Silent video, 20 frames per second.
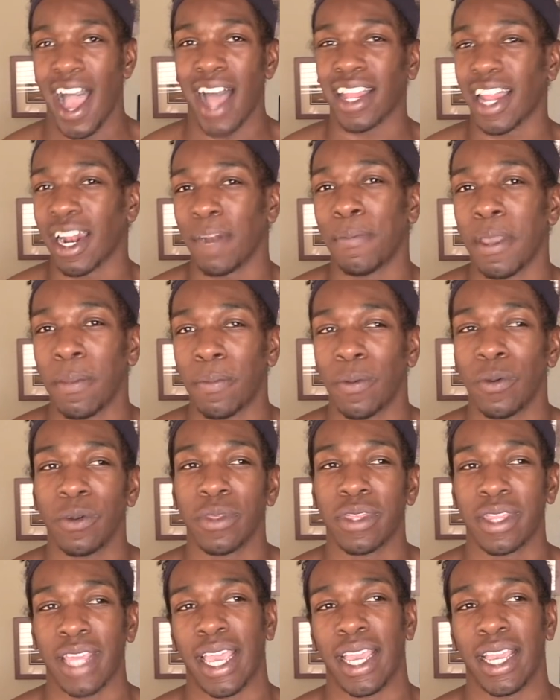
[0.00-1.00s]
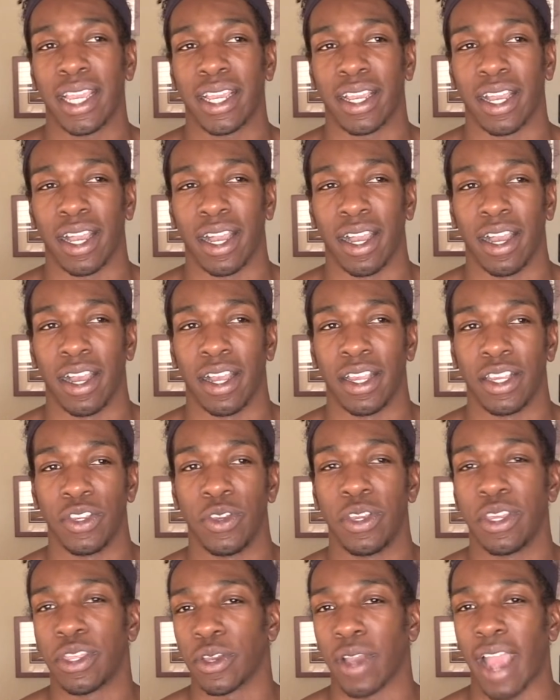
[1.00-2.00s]
A lot of people think
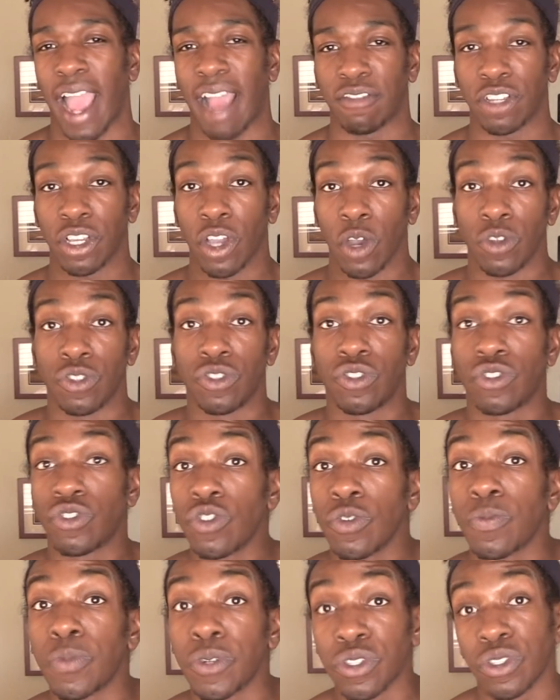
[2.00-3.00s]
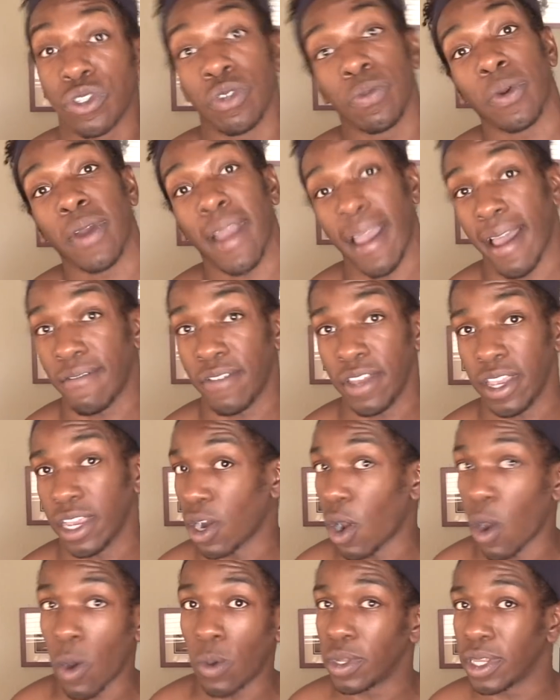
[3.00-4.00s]
you either have to go super, super heavy
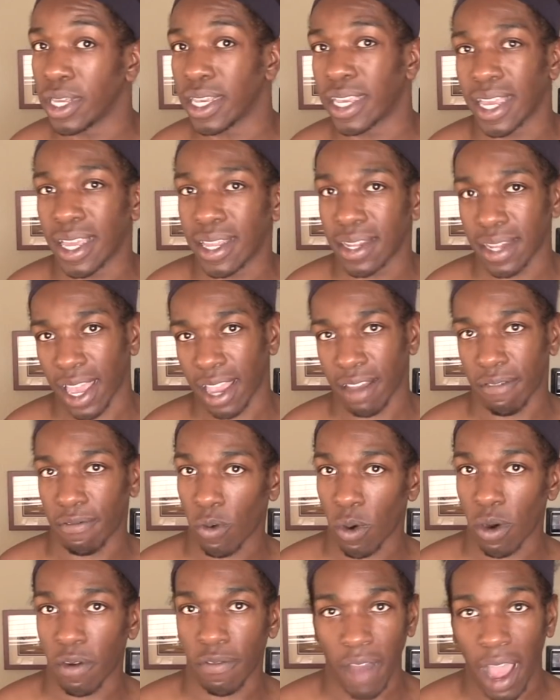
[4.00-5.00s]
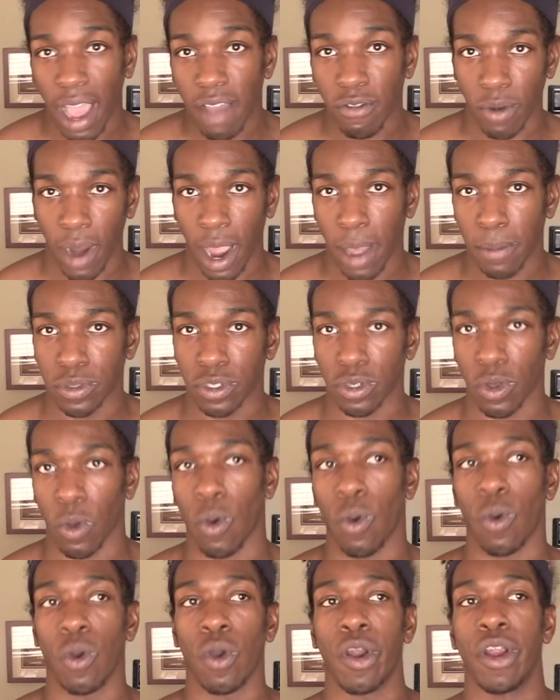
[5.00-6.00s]
and only get like 4 or 5 reps,
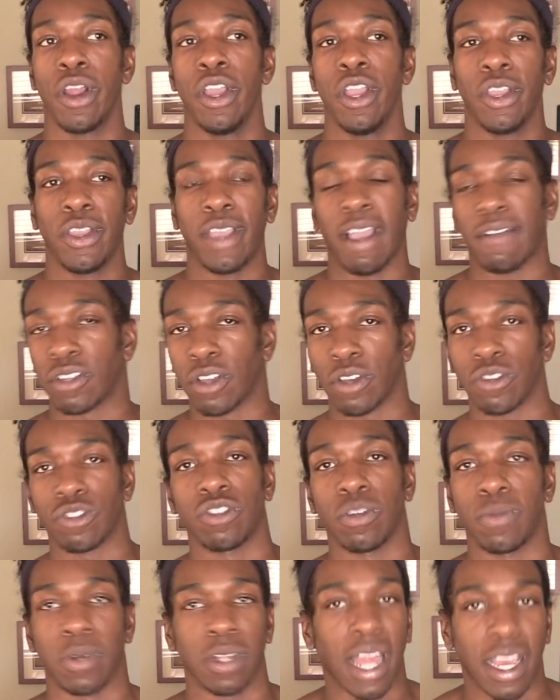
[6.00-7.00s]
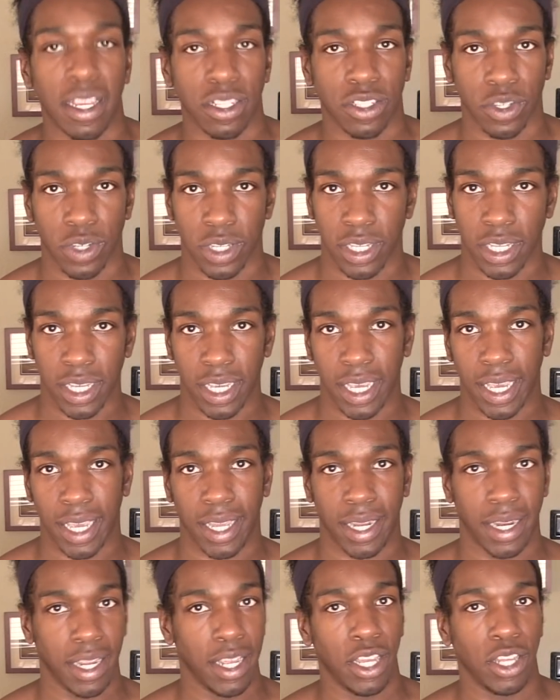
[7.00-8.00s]
or you have to go super light so you can
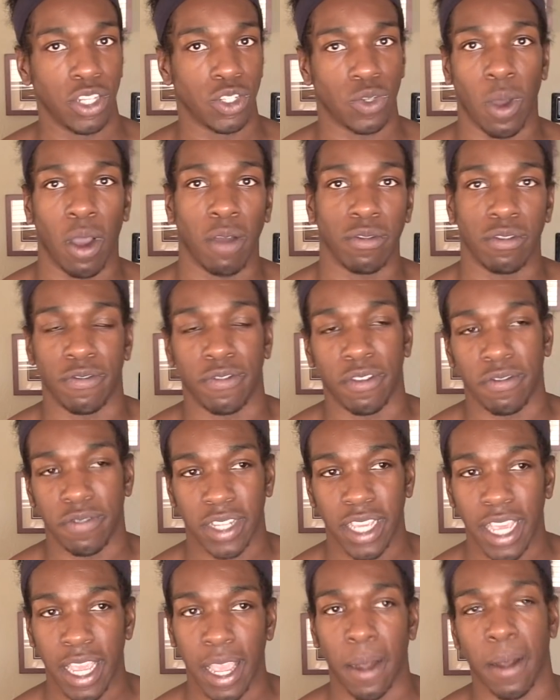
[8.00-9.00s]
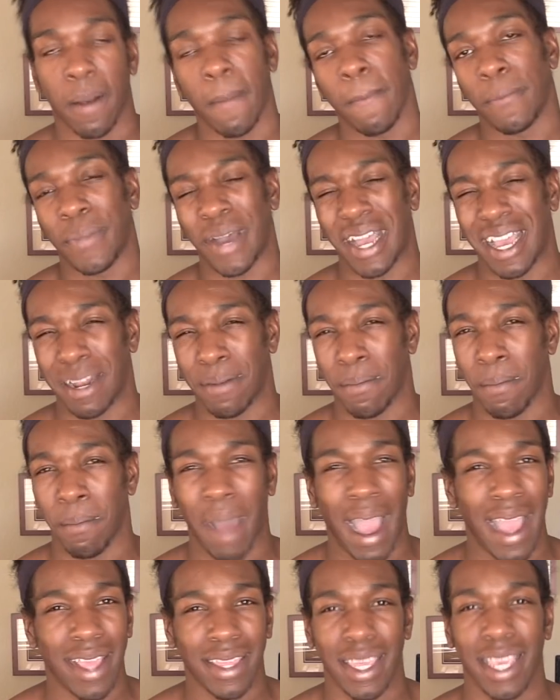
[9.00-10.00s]
get 12 to 15. But
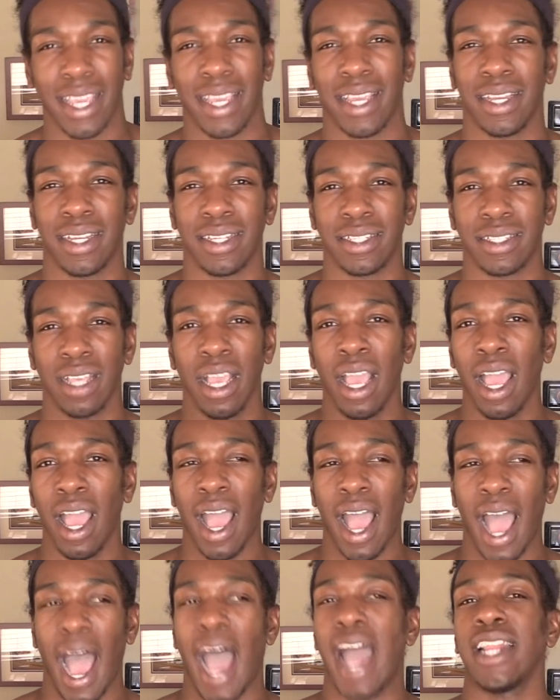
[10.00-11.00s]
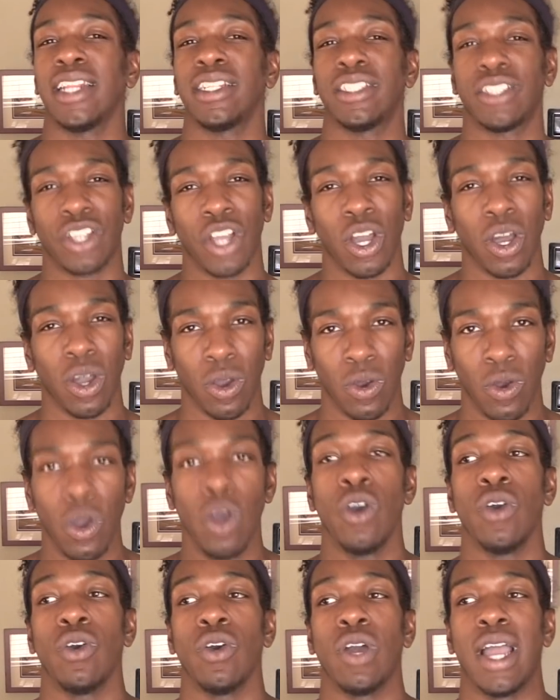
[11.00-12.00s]
my thing is, I need to
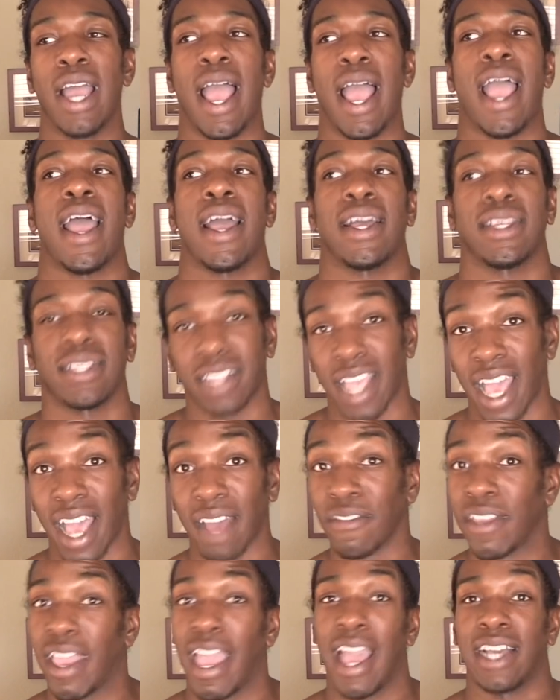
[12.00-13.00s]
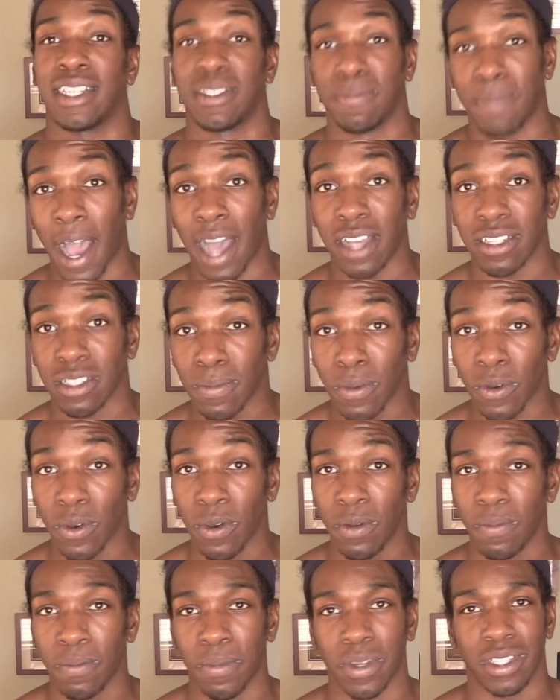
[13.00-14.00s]
go as heavy as
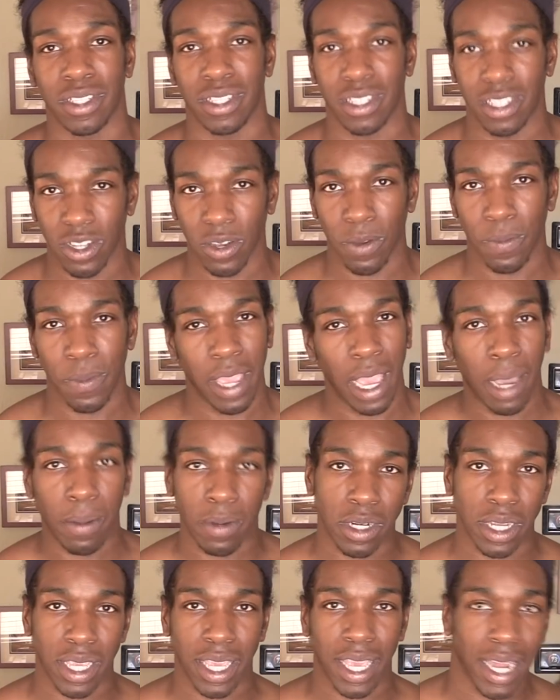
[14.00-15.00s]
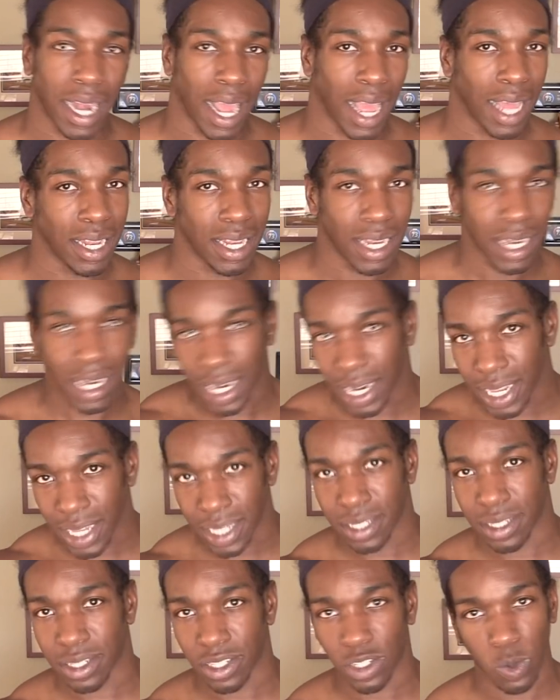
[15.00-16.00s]
possible, but still be able to get at
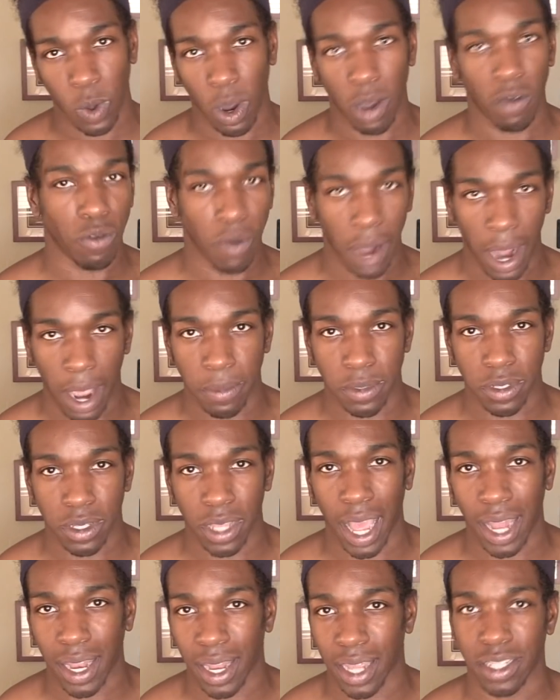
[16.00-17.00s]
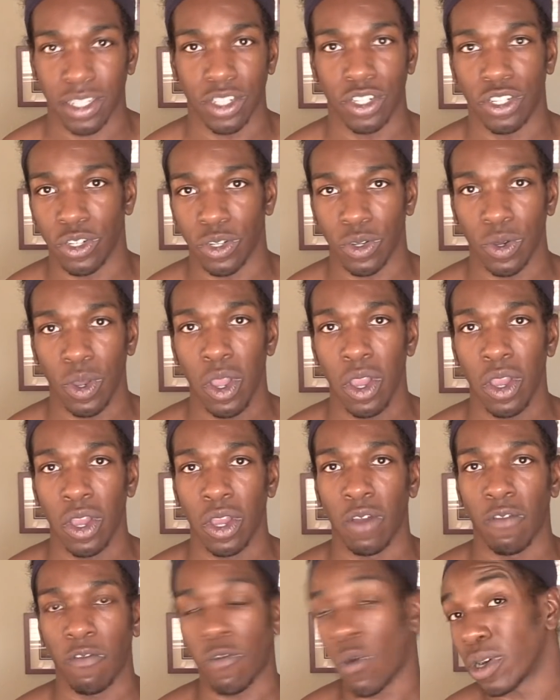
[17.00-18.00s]
least 12 reps. I like to do
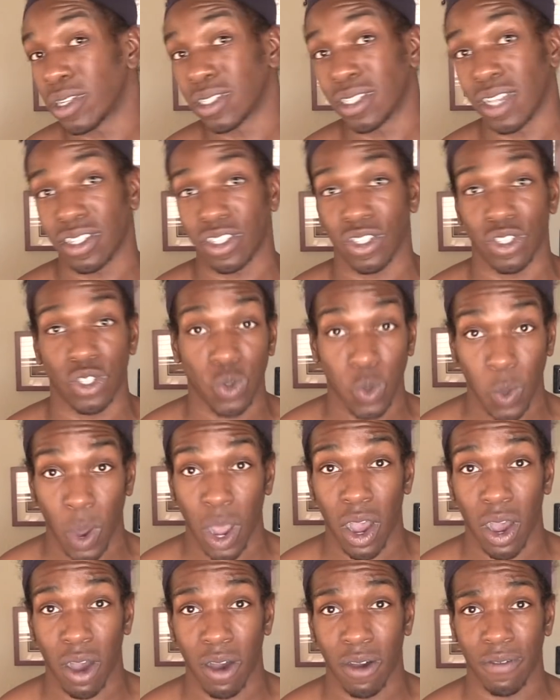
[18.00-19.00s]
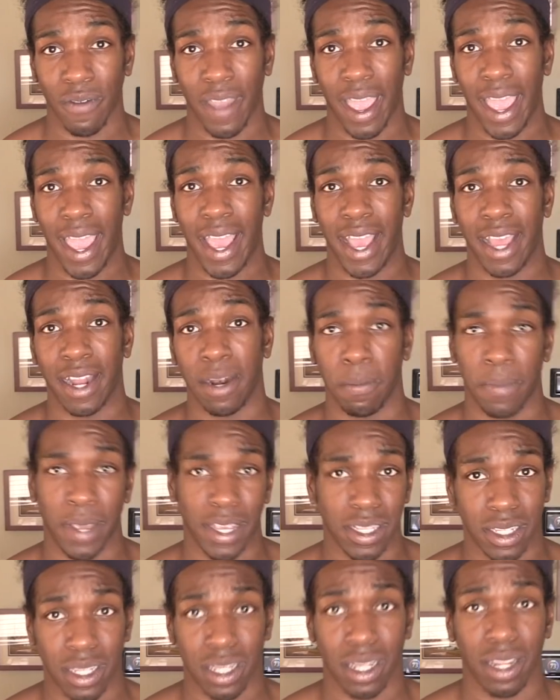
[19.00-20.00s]
4 sets of 12 and
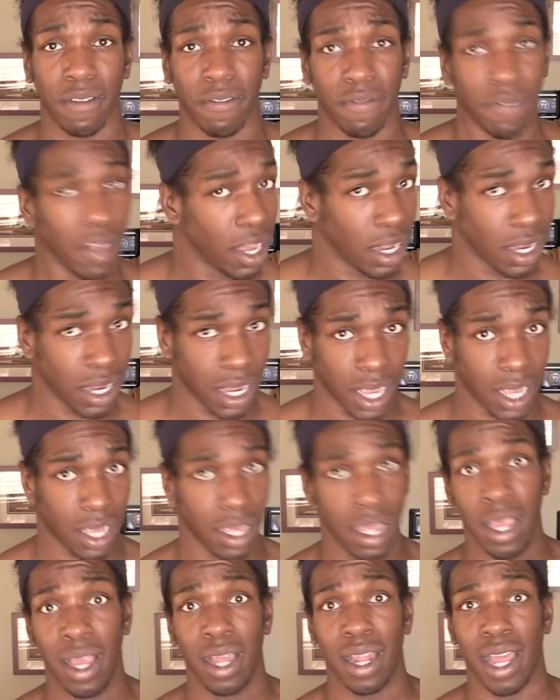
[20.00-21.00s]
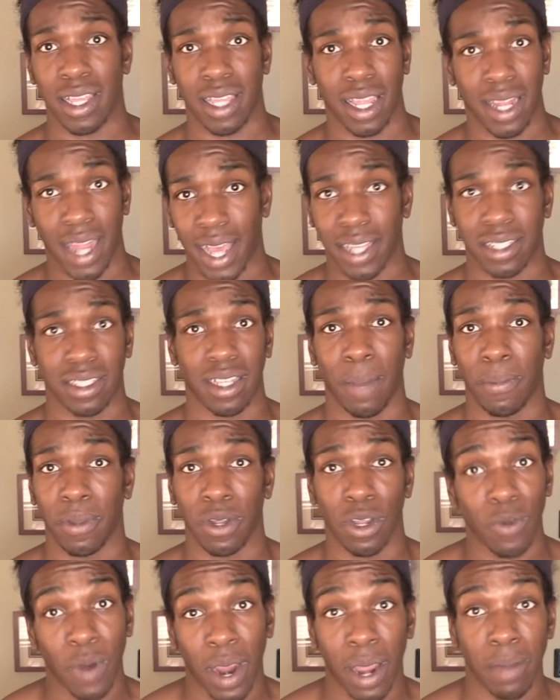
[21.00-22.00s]
basically failing like the last
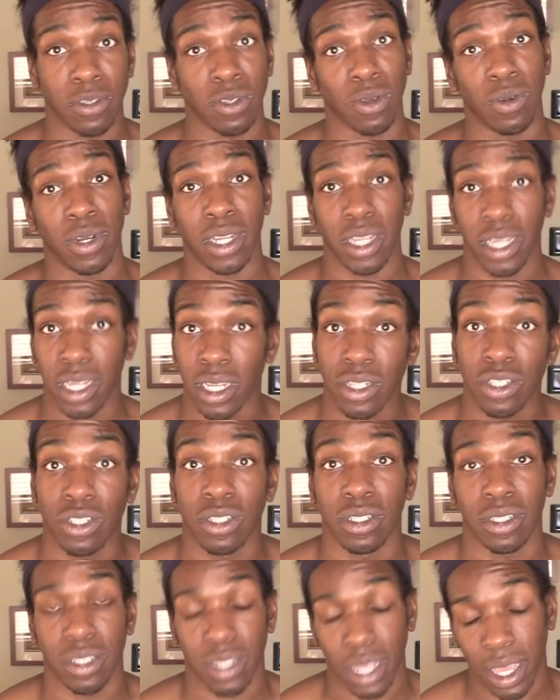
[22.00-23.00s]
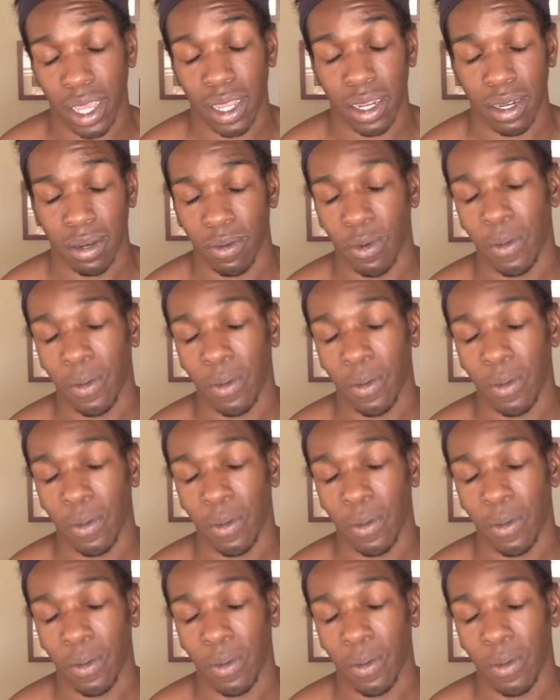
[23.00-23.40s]
couple of reps on each set.